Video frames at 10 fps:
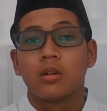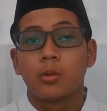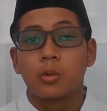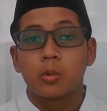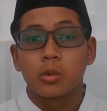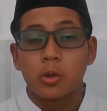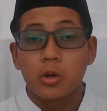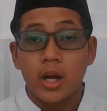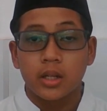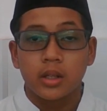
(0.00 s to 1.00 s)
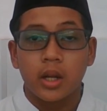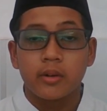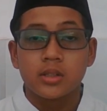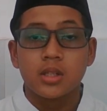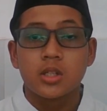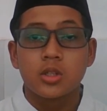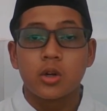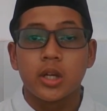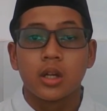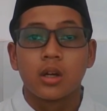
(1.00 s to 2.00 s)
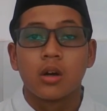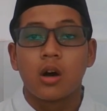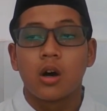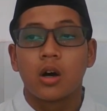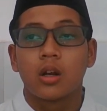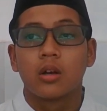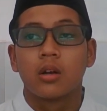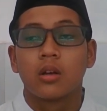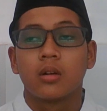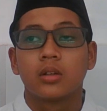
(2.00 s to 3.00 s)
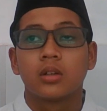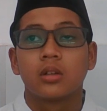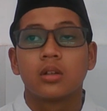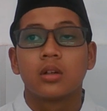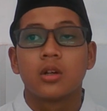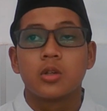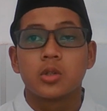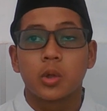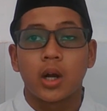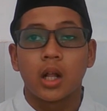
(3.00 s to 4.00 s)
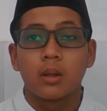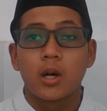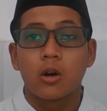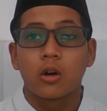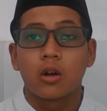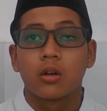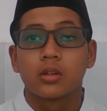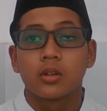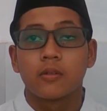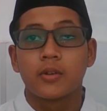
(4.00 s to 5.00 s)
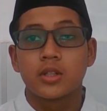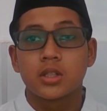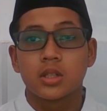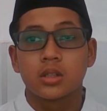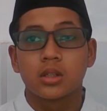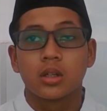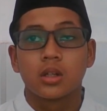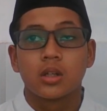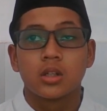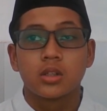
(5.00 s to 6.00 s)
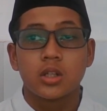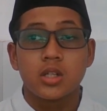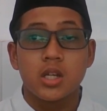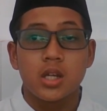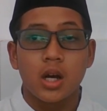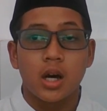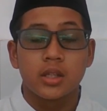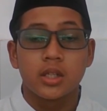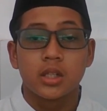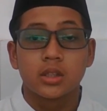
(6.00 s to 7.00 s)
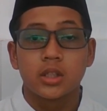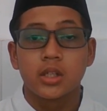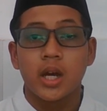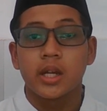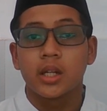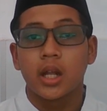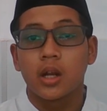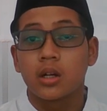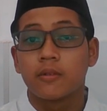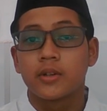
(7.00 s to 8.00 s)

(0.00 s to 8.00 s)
The Quran narrates this story on Surah Al-Baqarah, verses 30 until 39 and other